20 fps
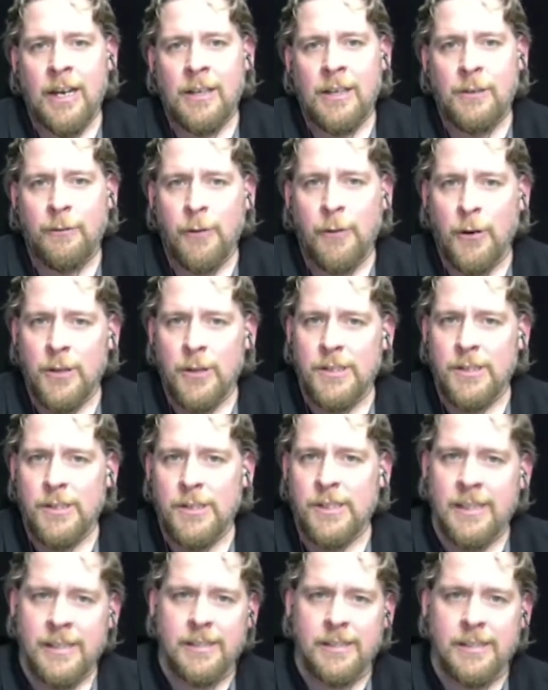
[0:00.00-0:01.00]
The first
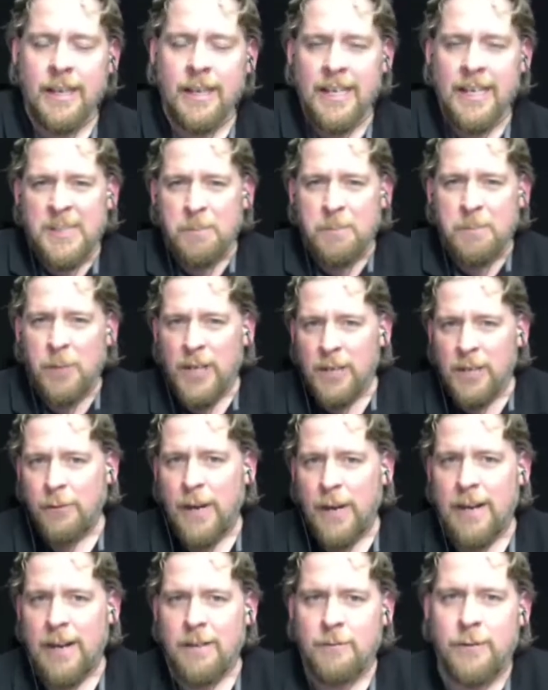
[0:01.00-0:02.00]
is it's pretty
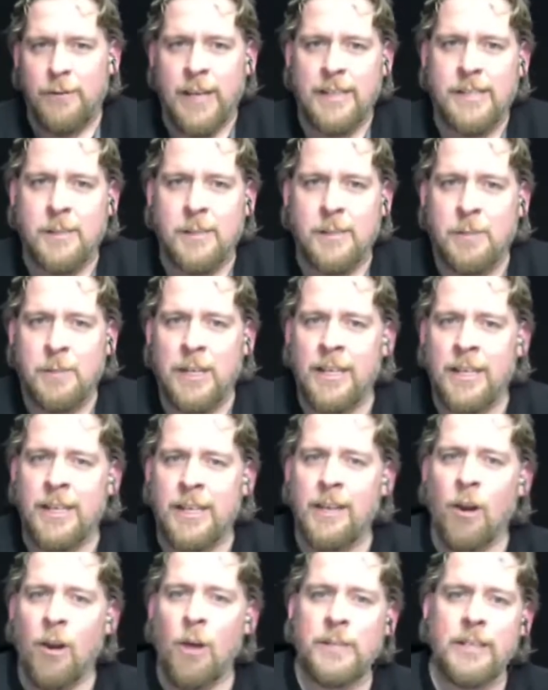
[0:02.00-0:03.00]
flexible in the
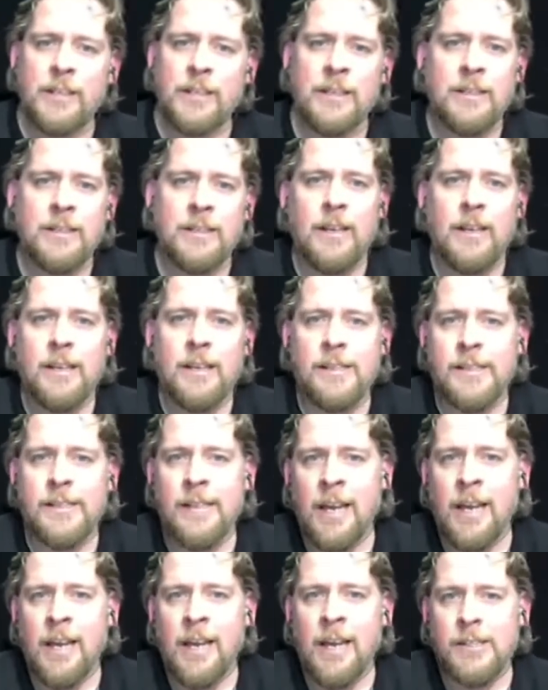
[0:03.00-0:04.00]
optical
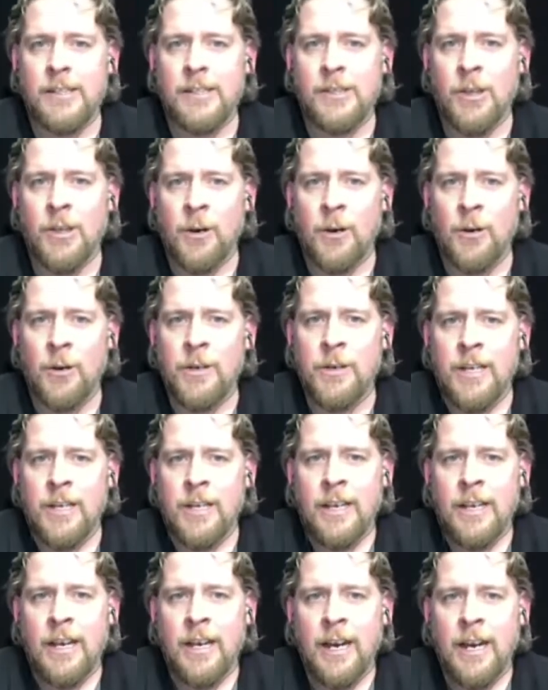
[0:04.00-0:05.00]
side. So
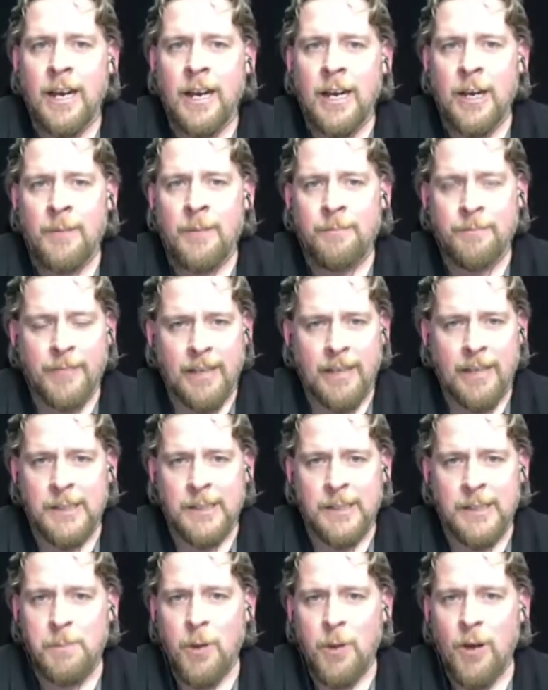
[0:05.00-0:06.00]

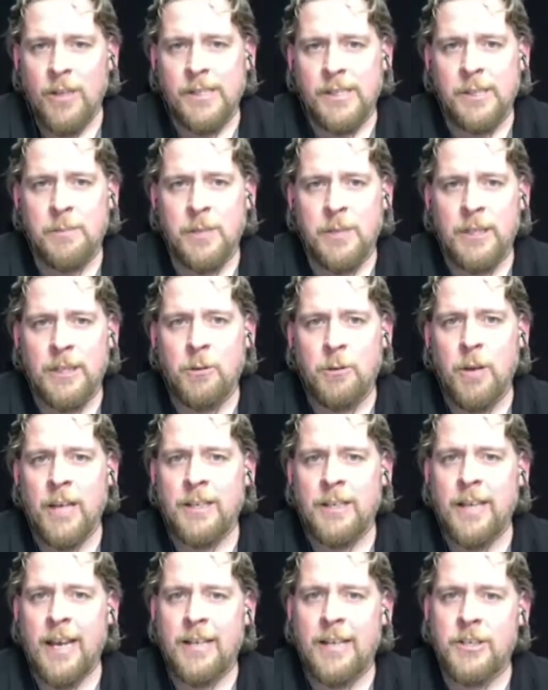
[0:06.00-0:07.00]
it's possible to
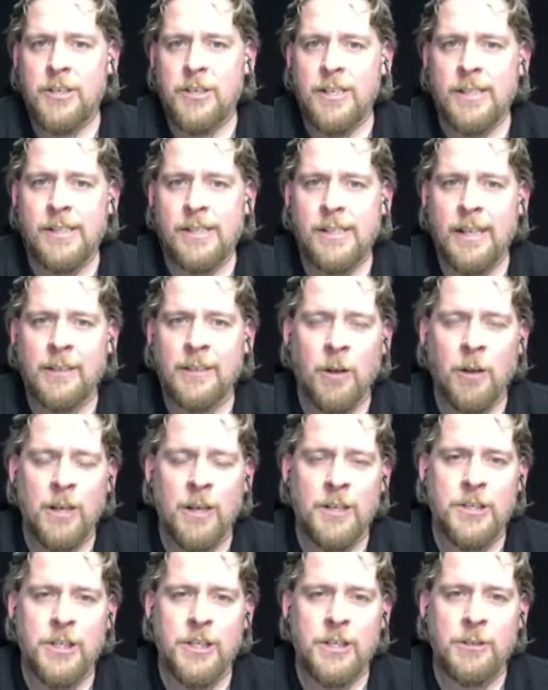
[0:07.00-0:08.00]
attach this
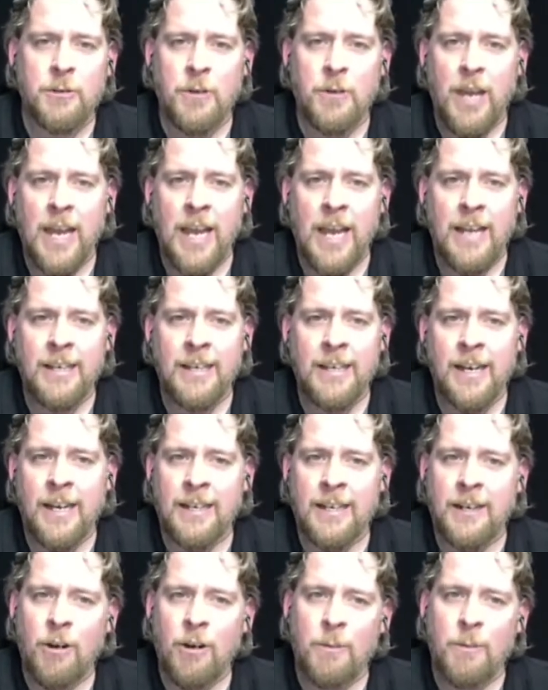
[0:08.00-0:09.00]
technology to any
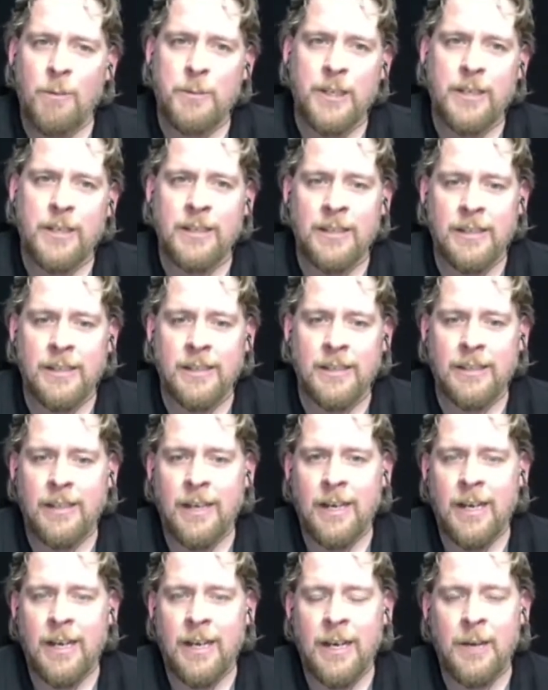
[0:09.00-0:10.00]
other optical
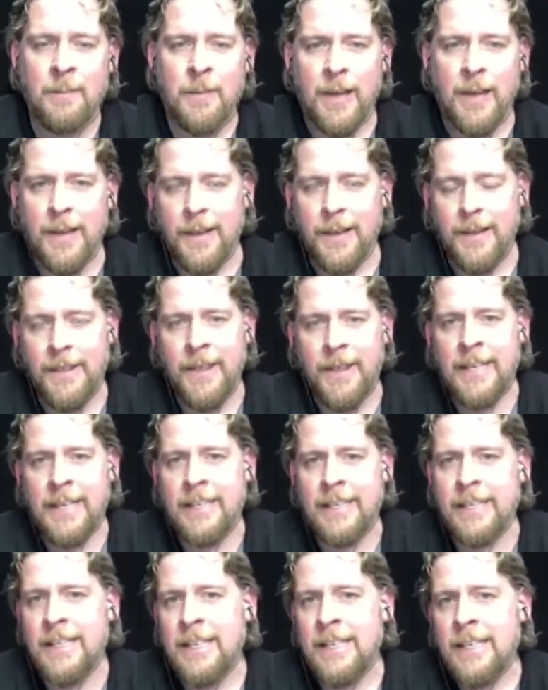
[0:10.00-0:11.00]

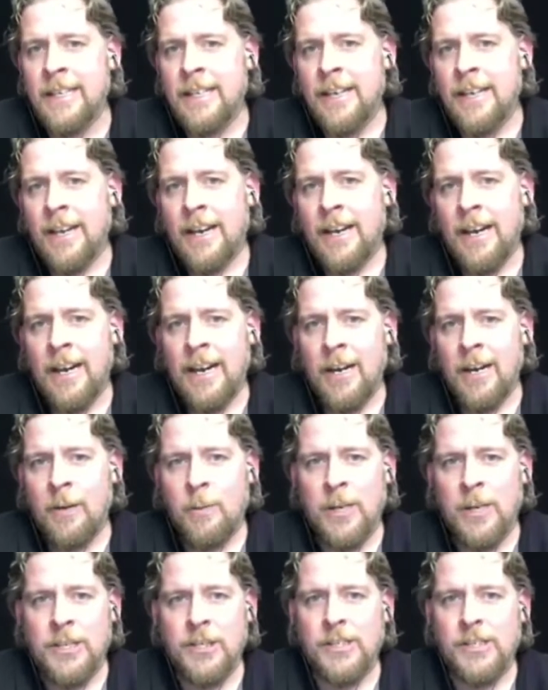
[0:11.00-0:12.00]
thing
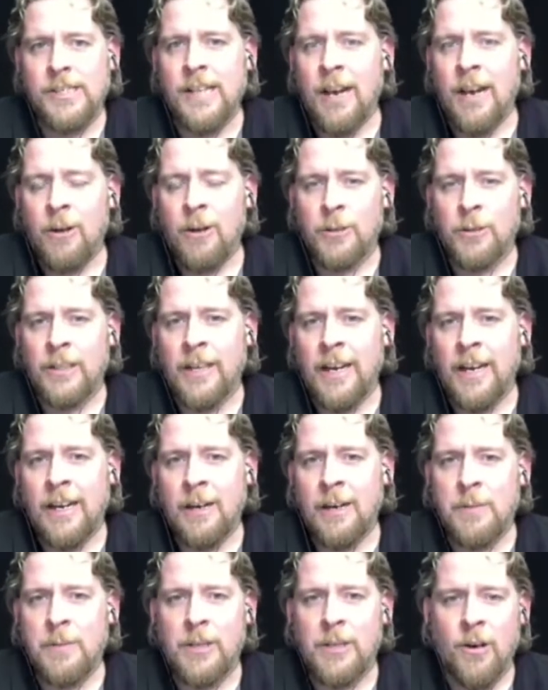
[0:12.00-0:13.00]
which is out
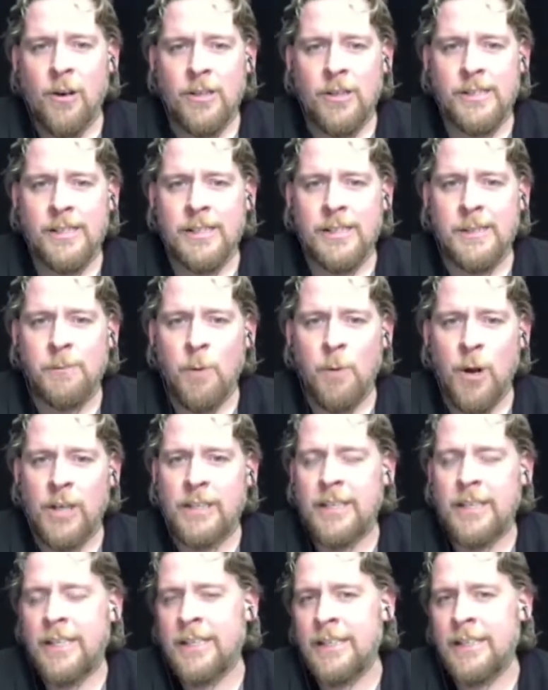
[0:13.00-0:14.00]
there, because it's
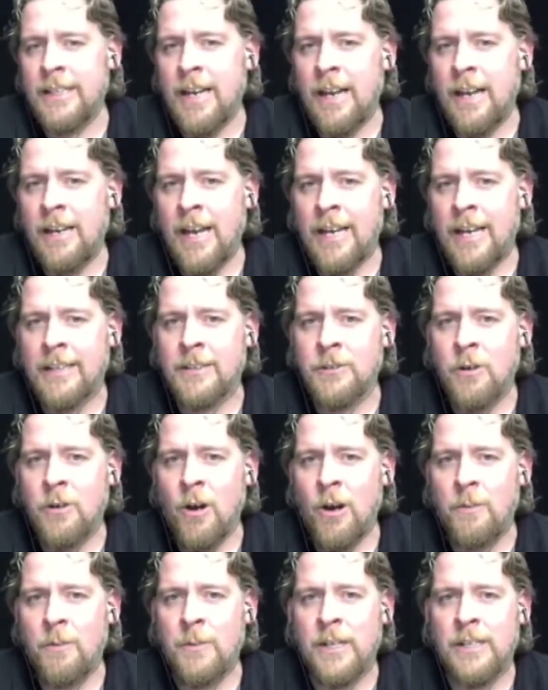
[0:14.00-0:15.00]
working like a
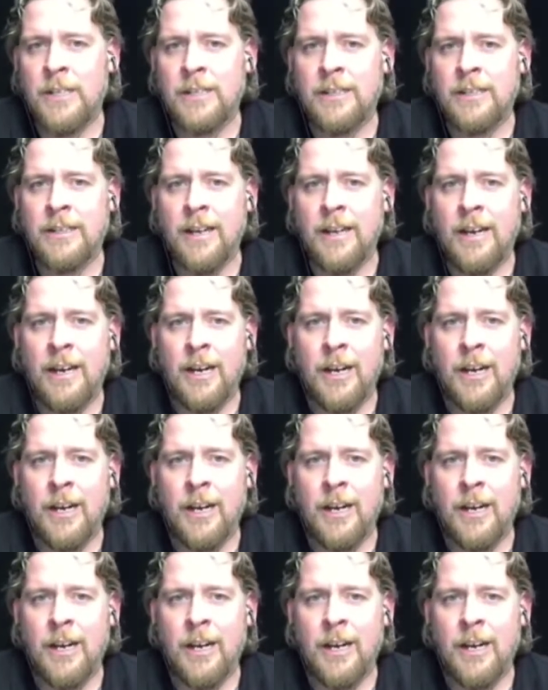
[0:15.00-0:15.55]
normal